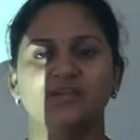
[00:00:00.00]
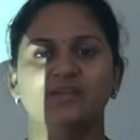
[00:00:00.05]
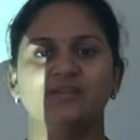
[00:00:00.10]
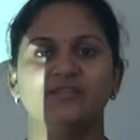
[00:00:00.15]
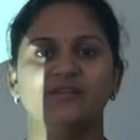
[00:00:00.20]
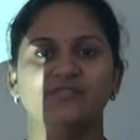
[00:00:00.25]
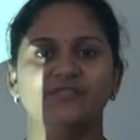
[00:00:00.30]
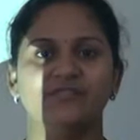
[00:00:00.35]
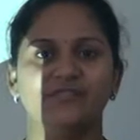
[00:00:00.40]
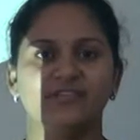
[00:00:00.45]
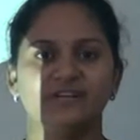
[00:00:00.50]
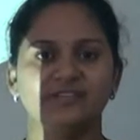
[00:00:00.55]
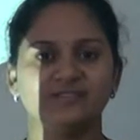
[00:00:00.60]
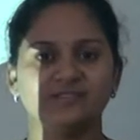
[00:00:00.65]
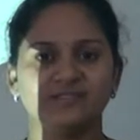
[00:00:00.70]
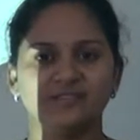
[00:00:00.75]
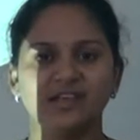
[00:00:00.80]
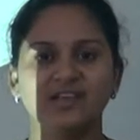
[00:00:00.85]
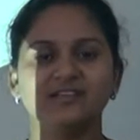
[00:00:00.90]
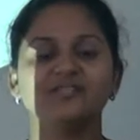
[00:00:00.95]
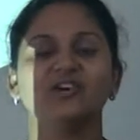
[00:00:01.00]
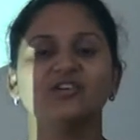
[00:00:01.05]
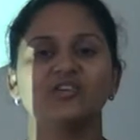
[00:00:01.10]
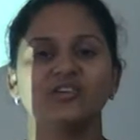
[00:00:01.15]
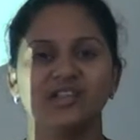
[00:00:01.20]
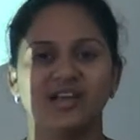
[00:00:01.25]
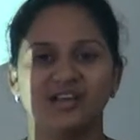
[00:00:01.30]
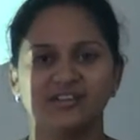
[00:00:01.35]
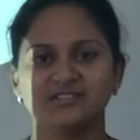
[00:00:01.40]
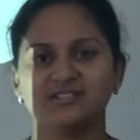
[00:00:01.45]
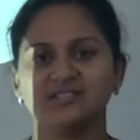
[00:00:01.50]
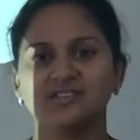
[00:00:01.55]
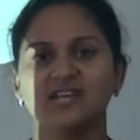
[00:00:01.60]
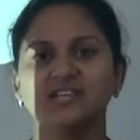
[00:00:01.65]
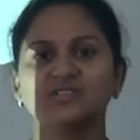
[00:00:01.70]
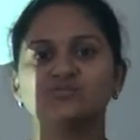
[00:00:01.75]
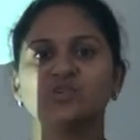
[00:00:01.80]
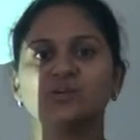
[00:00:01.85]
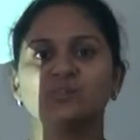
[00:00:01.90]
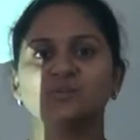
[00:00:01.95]
In our first class or last
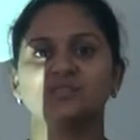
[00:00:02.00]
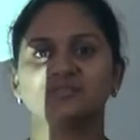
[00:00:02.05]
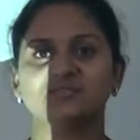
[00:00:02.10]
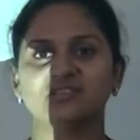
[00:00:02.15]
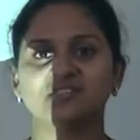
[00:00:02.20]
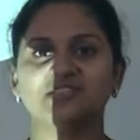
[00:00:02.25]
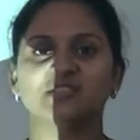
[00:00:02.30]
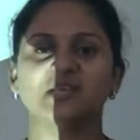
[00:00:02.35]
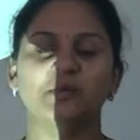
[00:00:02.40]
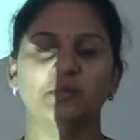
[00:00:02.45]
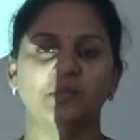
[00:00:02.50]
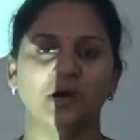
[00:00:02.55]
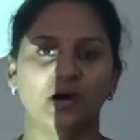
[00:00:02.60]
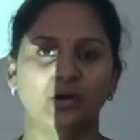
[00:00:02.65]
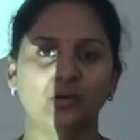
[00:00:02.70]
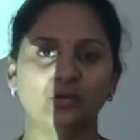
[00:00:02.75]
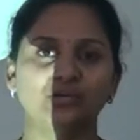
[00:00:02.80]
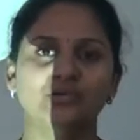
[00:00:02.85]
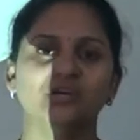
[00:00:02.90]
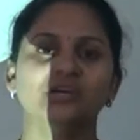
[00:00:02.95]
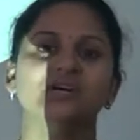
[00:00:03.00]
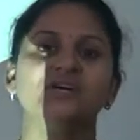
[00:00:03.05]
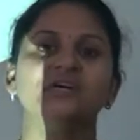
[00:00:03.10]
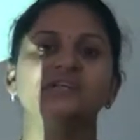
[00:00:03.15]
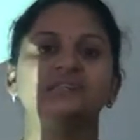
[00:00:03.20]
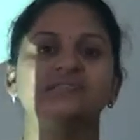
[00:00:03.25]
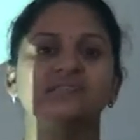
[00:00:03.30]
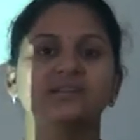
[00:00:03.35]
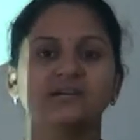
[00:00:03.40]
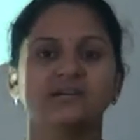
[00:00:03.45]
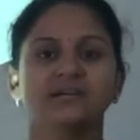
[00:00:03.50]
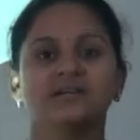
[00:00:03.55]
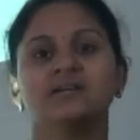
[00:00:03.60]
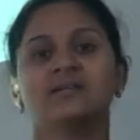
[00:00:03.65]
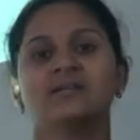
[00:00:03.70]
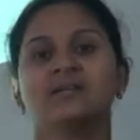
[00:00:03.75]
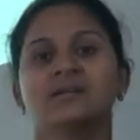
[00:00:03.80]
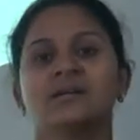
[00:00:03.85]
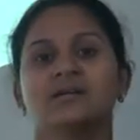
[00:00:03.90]
class we have discussed about the